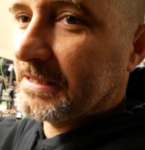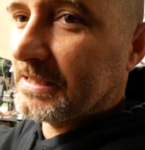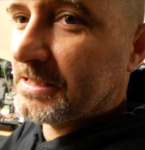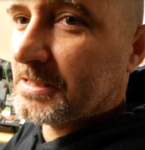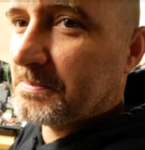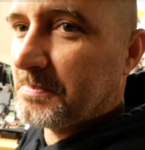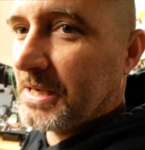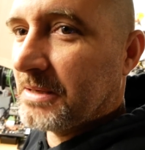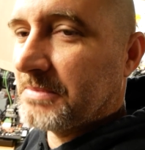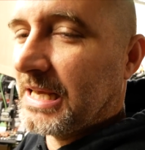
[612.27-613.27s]
It's
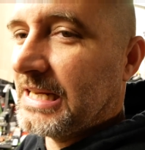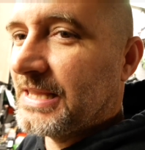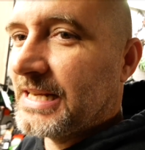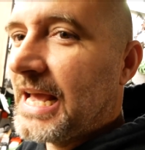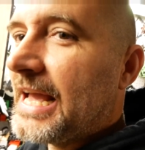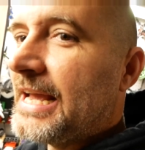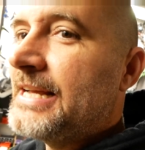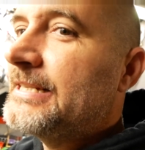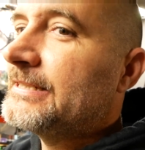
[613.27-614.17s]
become late in the day.